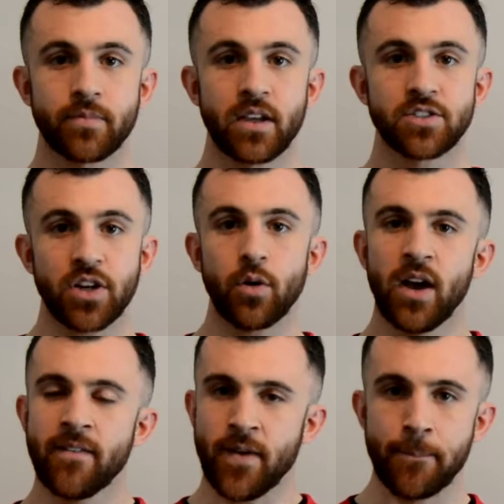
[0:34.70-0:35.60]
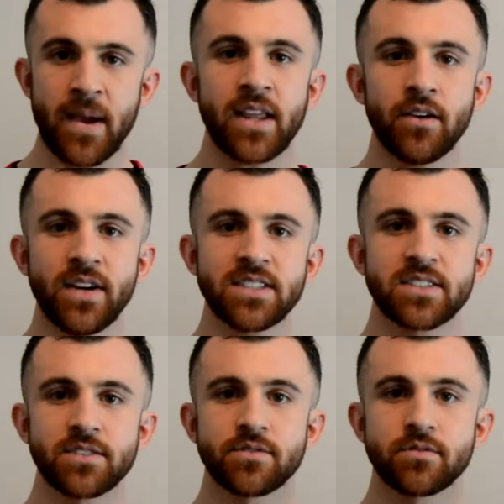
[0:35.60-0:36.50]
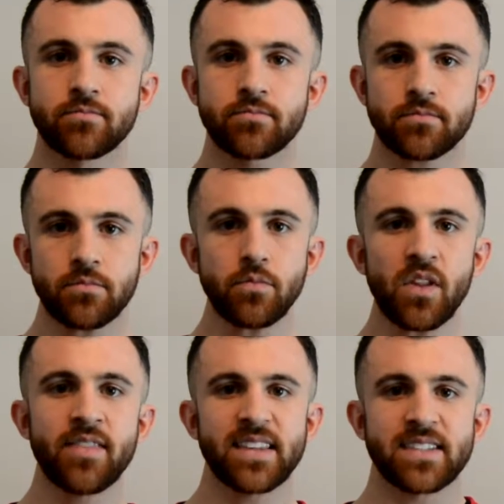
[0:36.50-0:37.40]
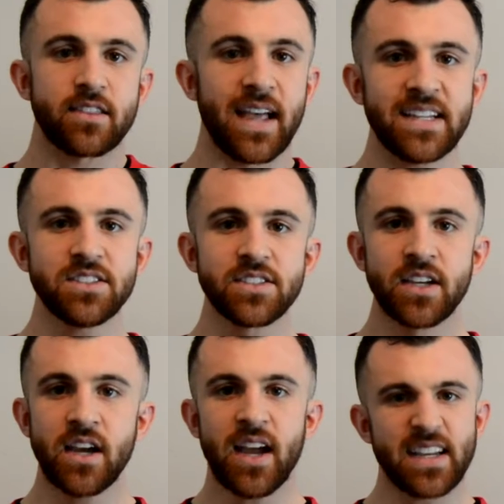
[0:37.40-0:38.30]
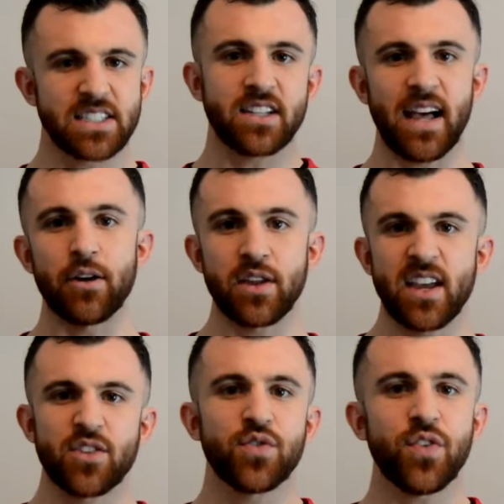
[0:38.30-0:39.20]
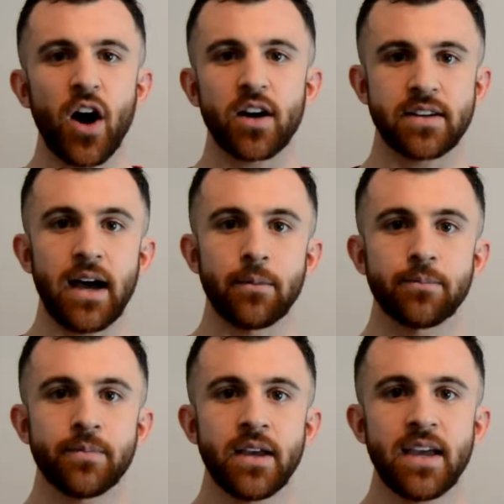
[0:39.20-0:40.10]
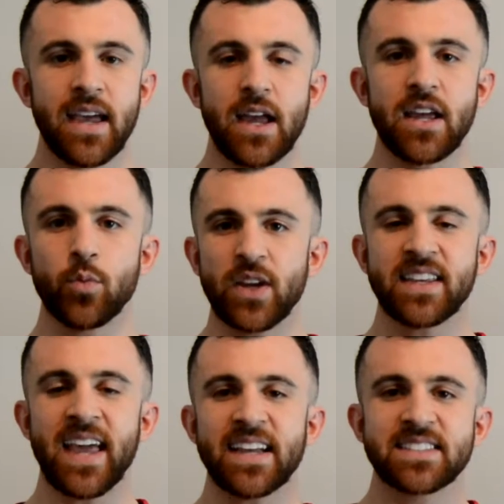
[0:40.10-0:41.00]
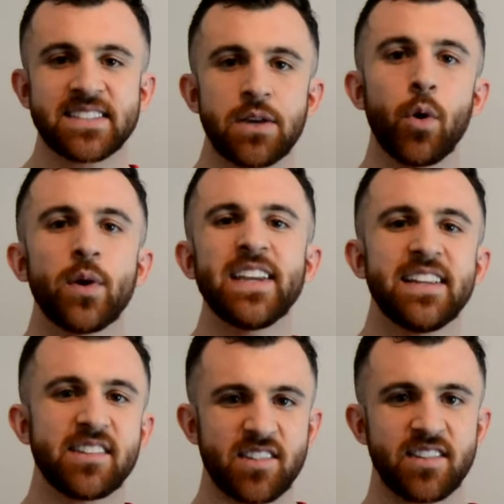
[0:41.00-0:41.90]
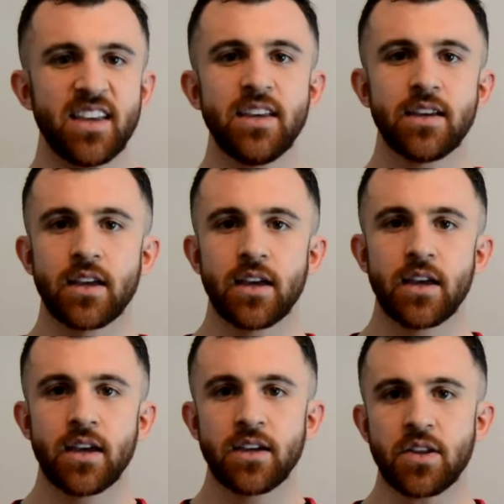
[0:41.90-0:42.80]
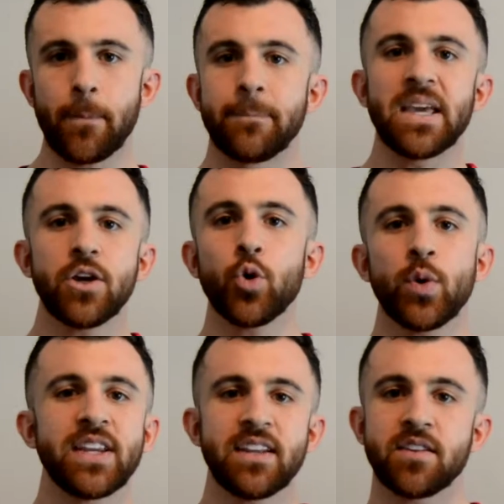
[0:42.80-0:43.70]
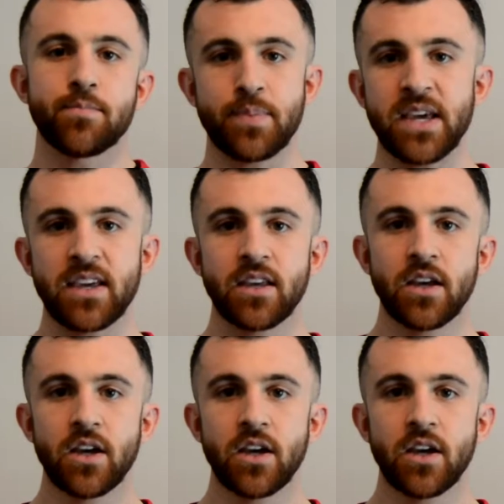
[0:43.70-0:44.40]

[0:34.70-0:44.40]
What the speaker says: So for many of us, this lens is cloudy, it's fogged up, and we can't see what we need to see, to be who we need to be,